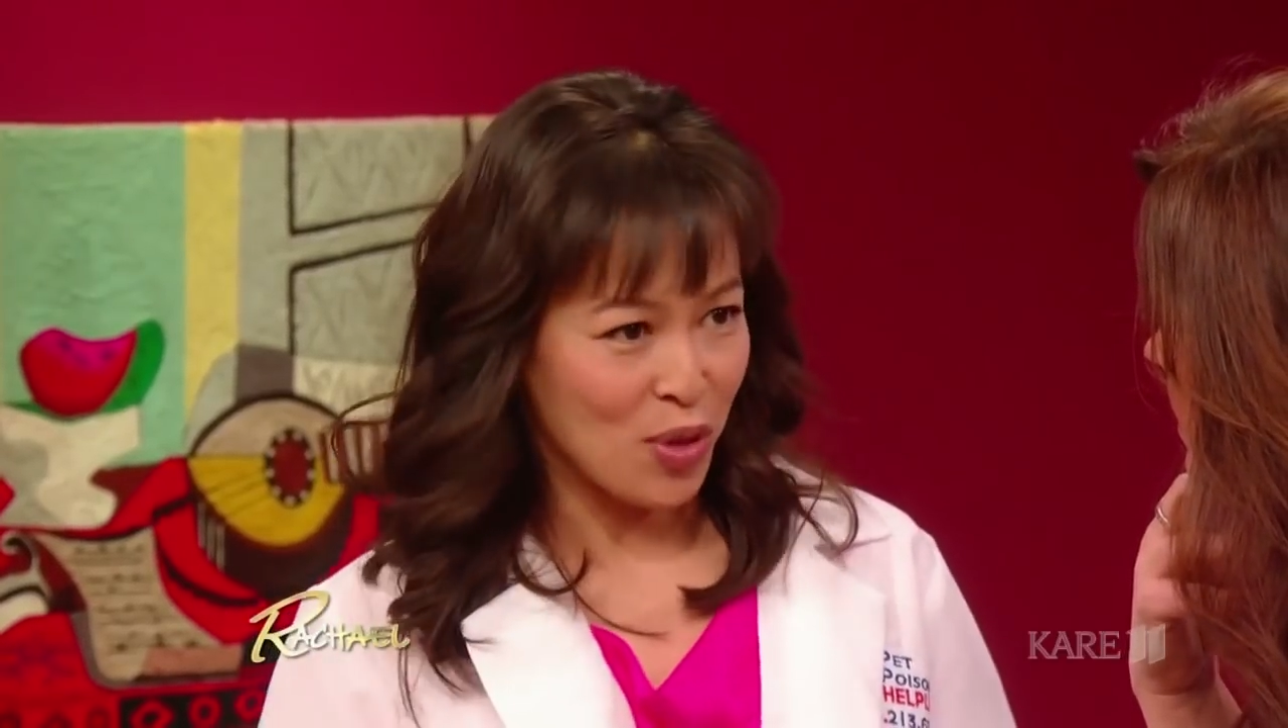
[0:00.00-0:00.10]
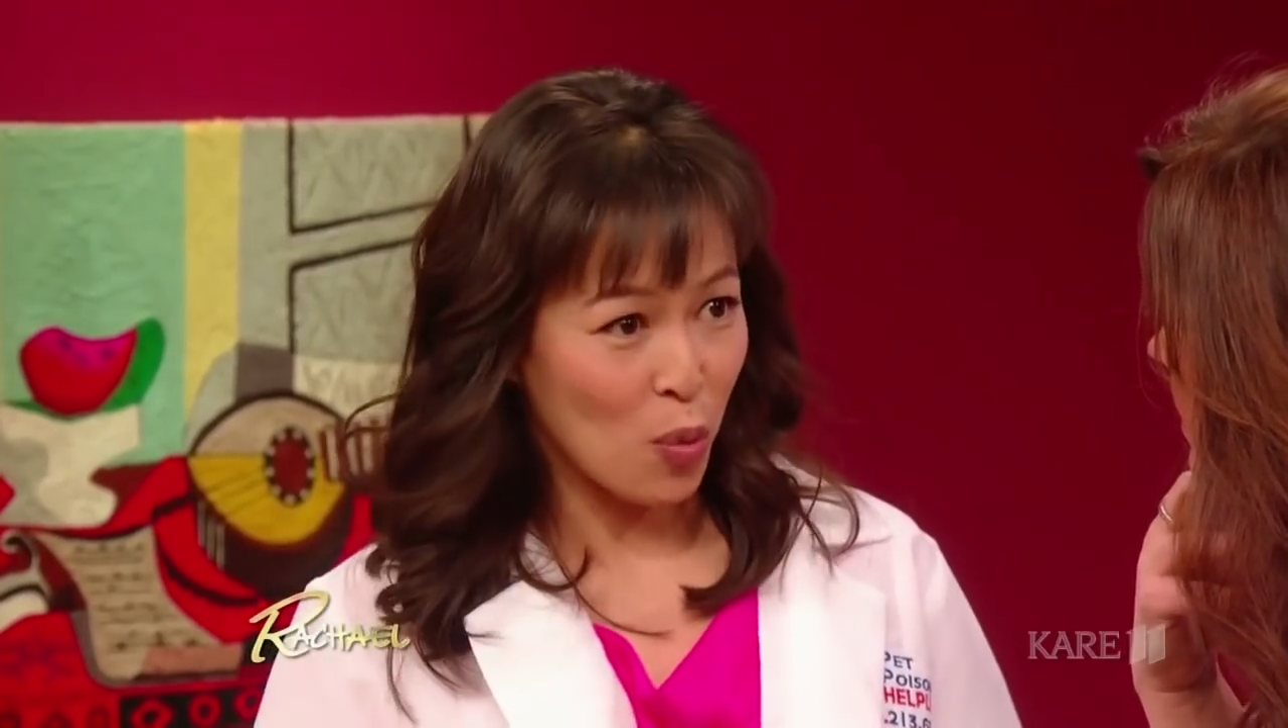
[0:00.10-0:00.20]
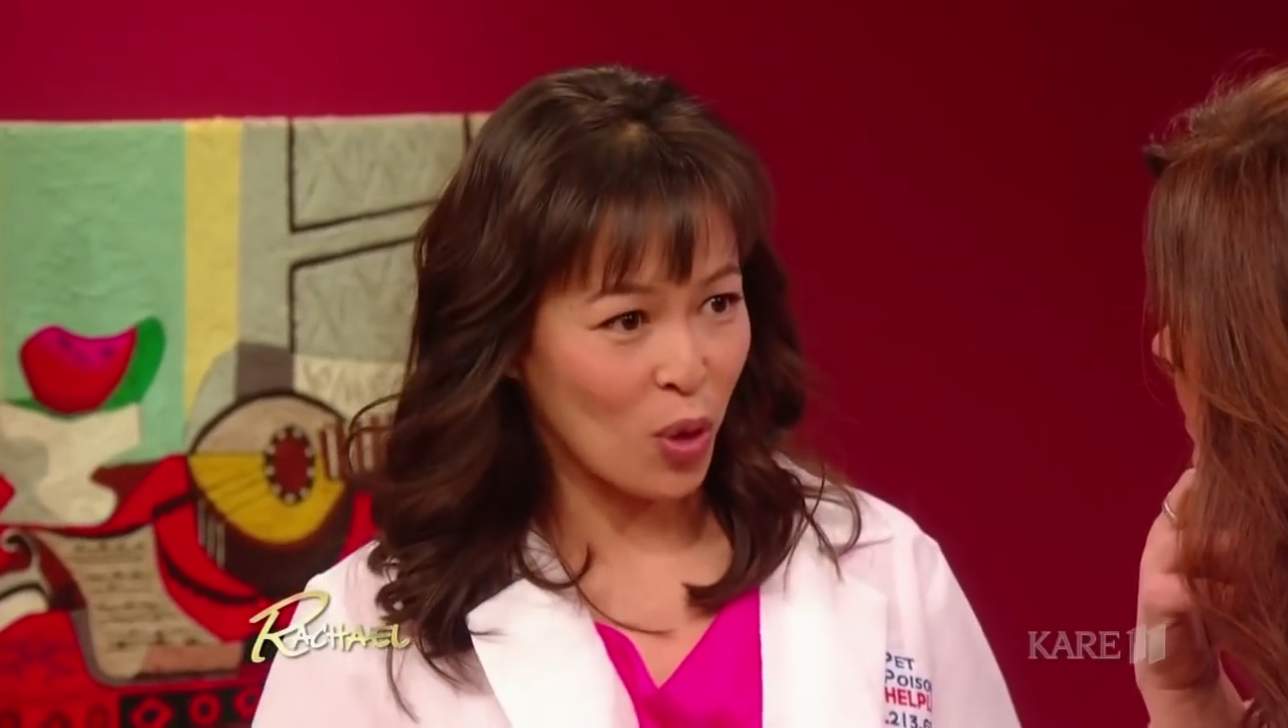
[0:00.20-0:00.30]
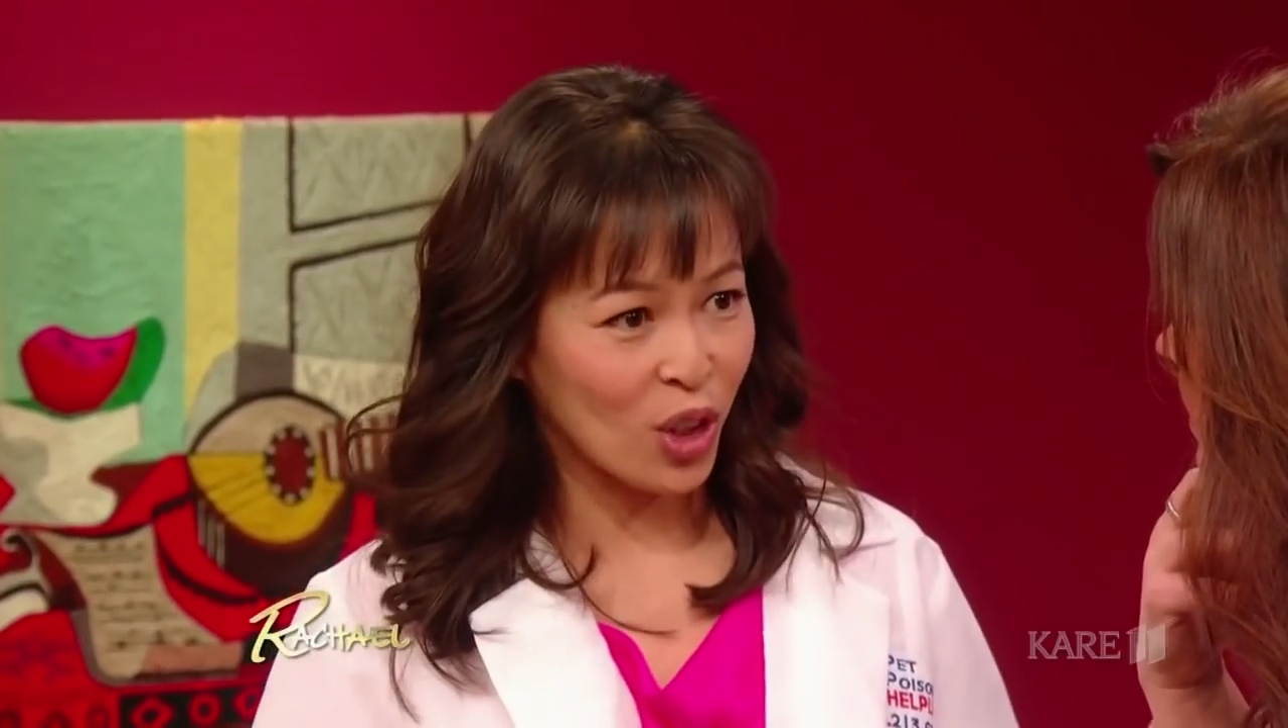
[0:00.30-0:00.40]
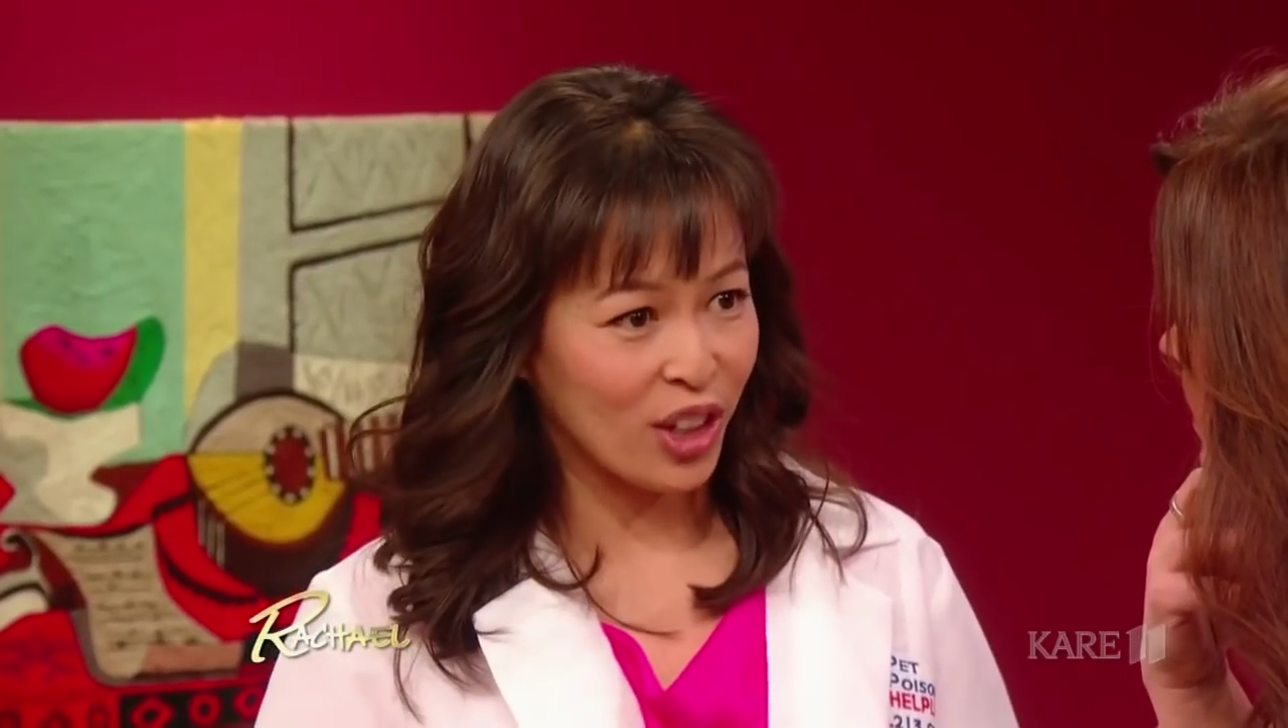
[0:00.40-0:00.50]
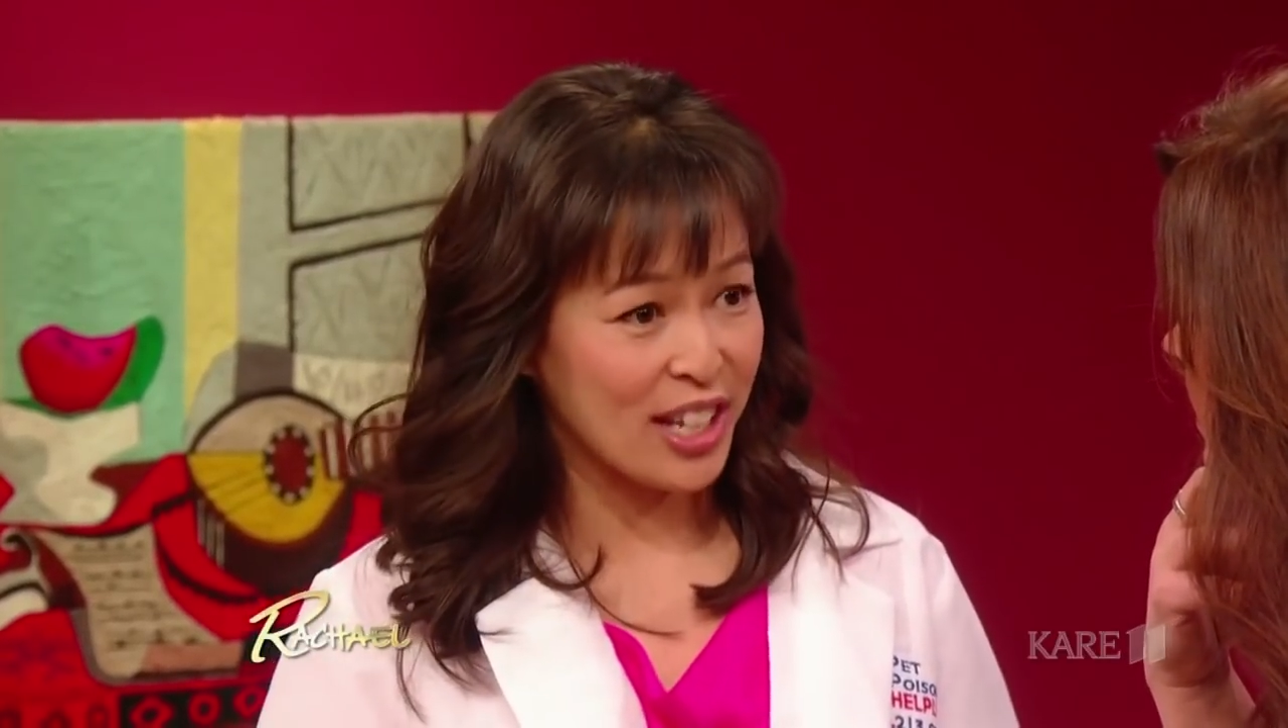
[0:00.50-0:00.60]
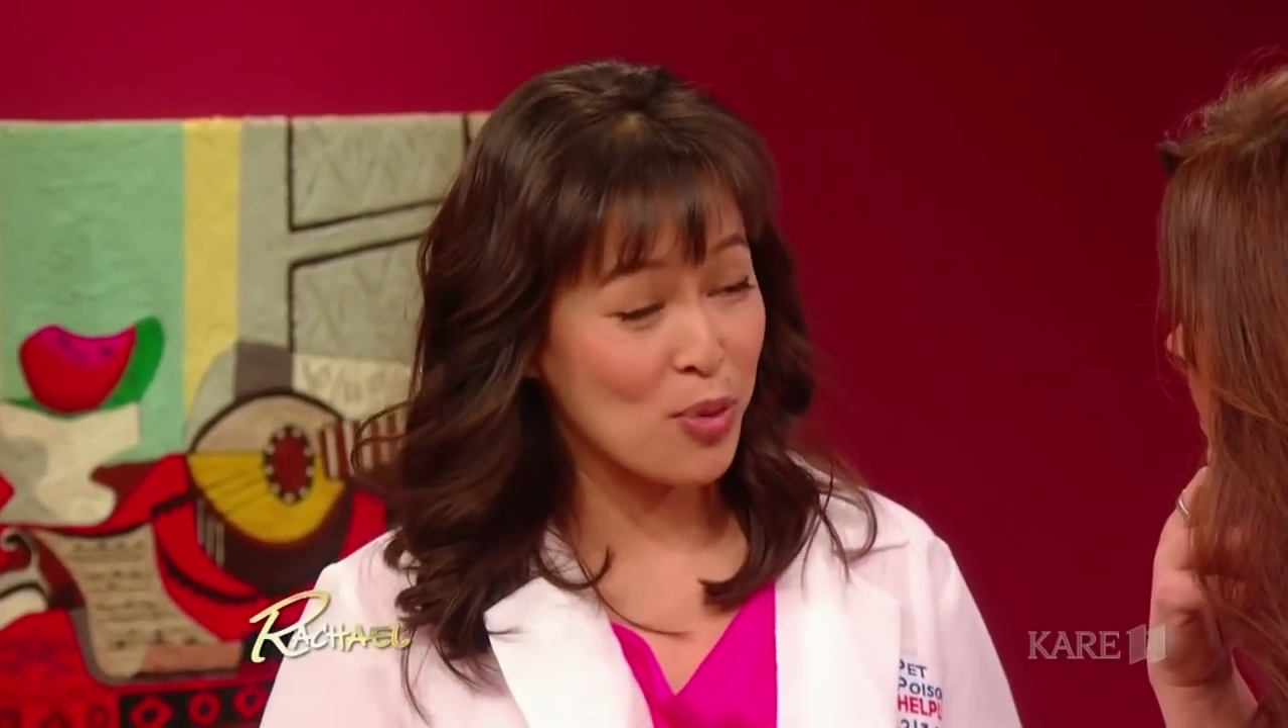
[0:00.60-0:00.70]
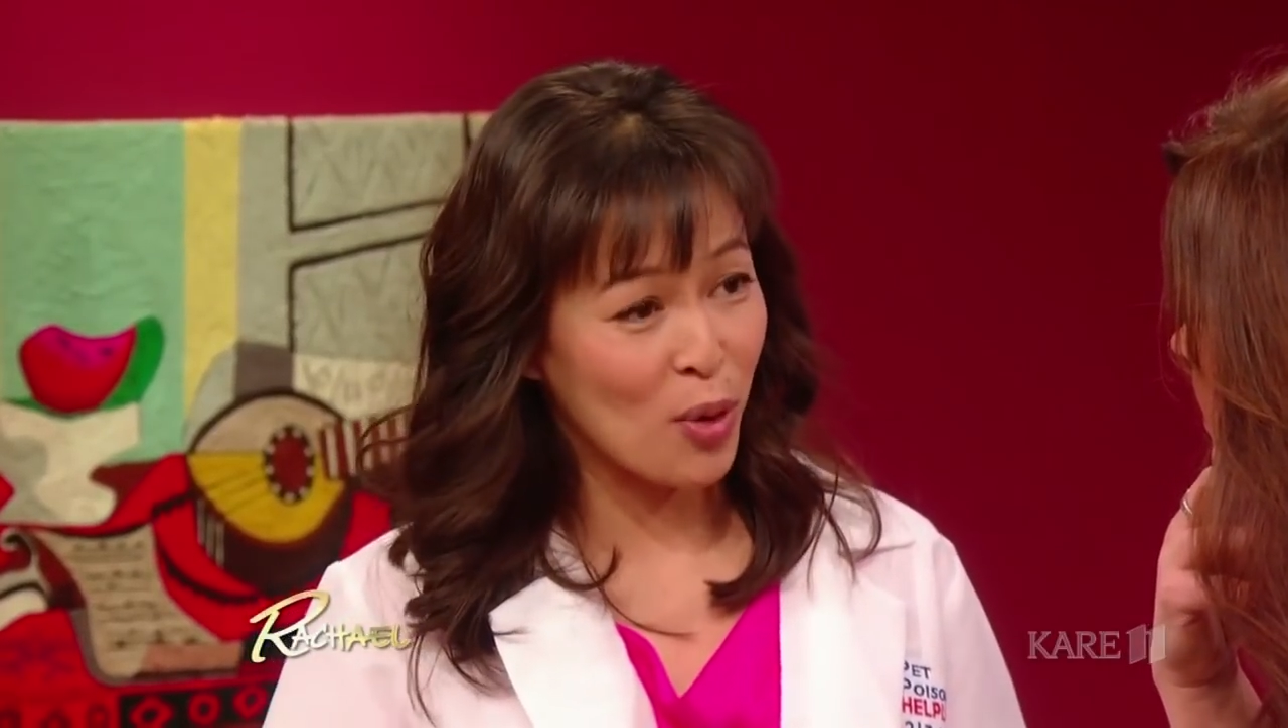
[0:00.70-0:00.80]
the world is